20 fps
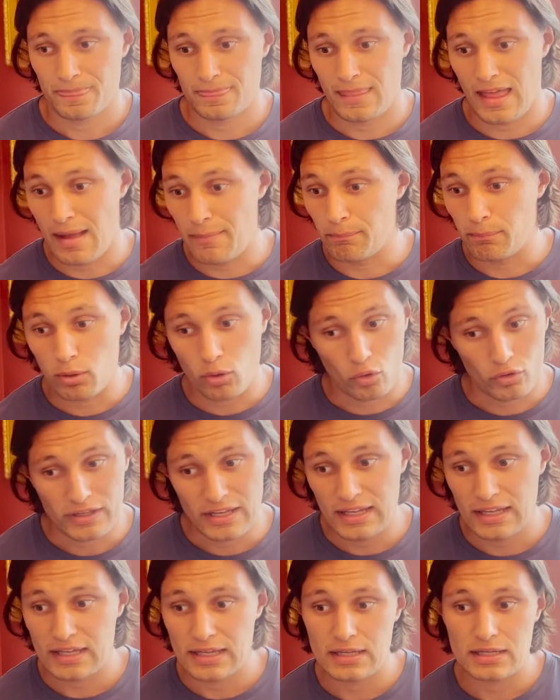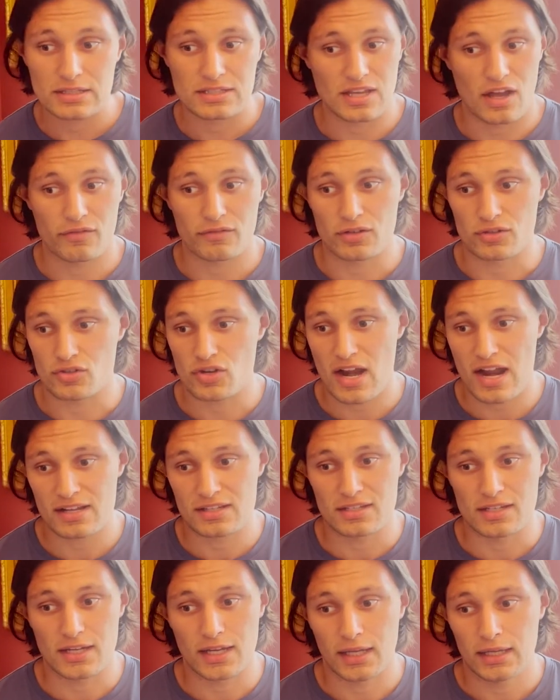employee,
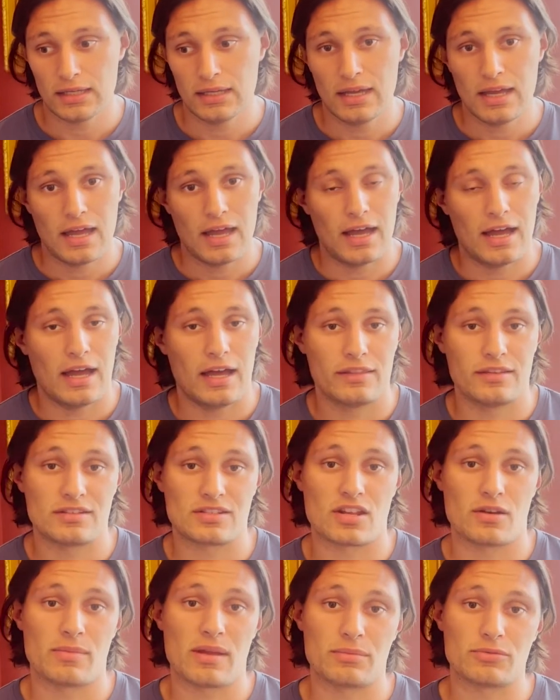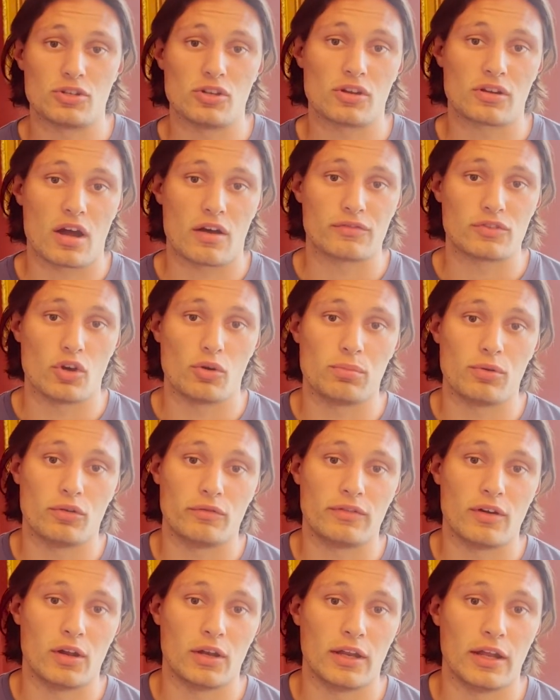self-contractor that's going to be able to look after your
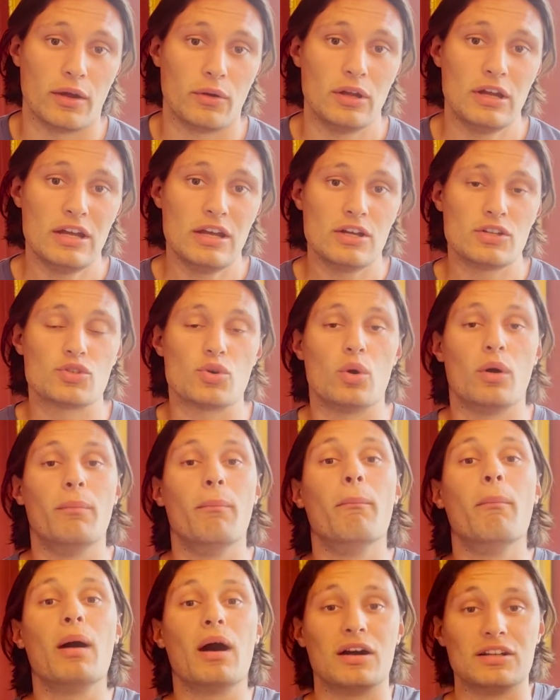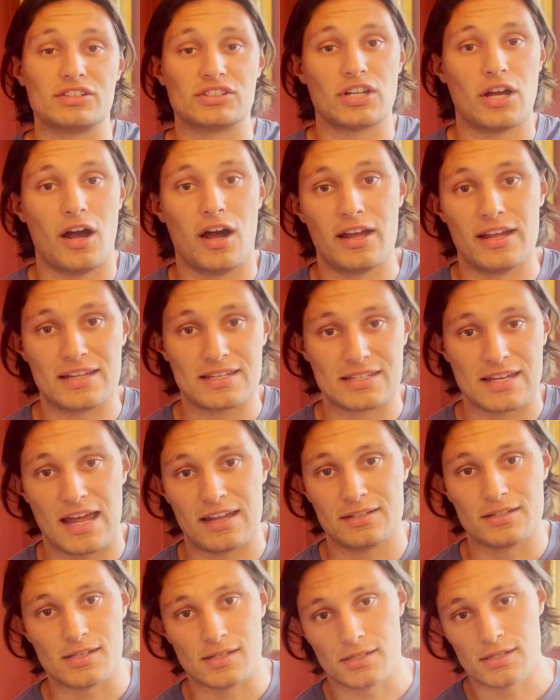portfolio to a much higher
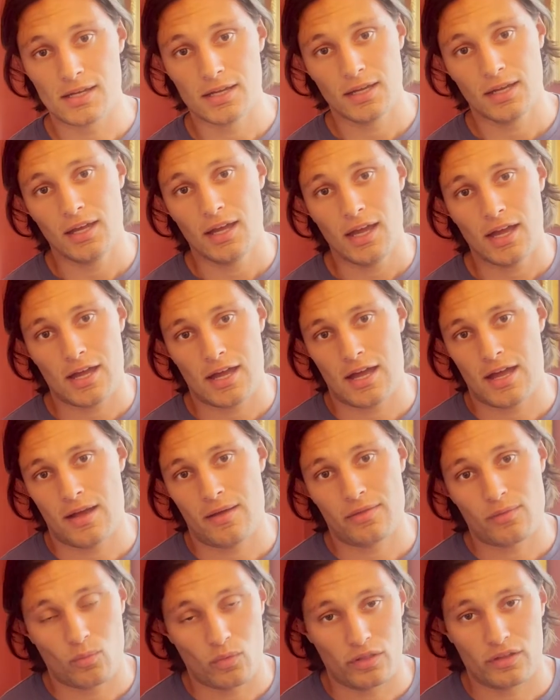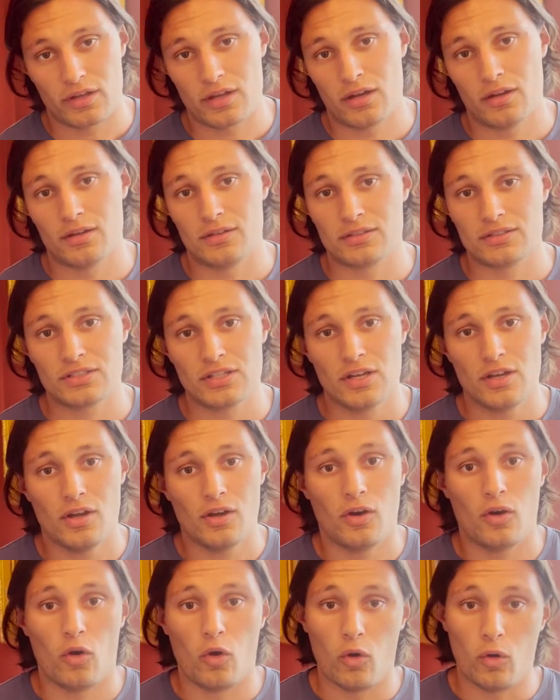standard than one of the girls
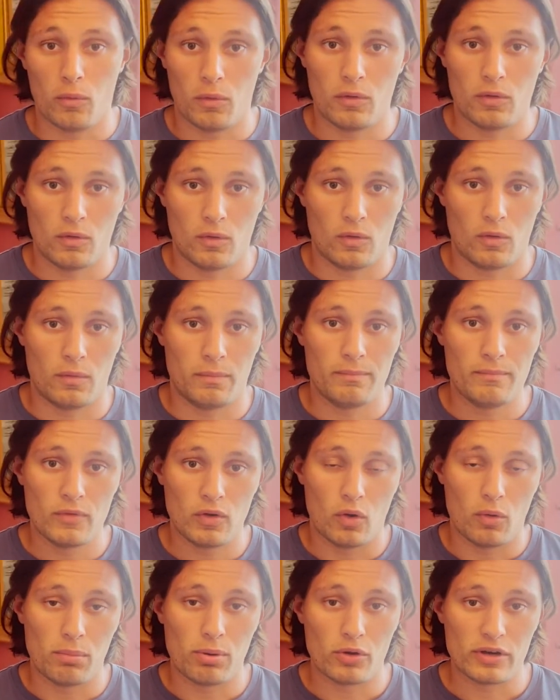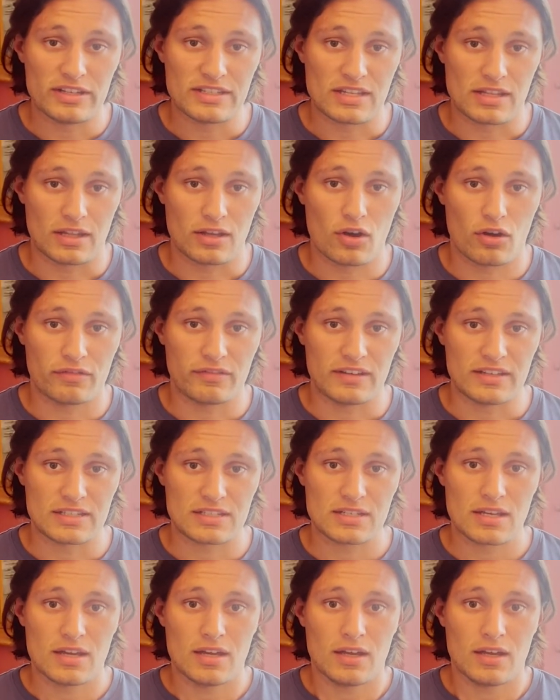or boys in the office,